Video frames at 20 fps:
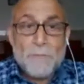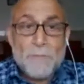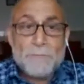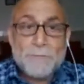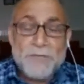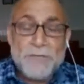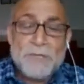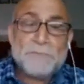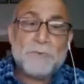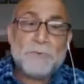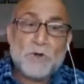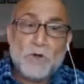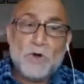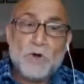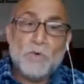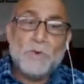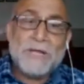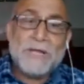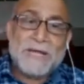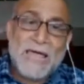people who
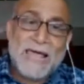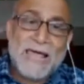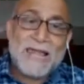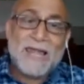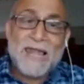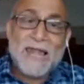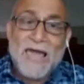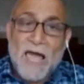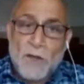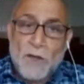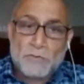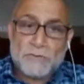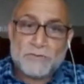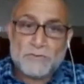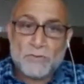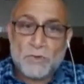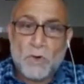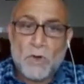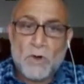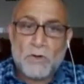were allowed
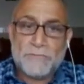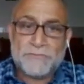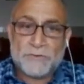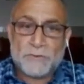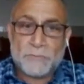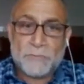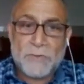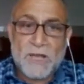to go from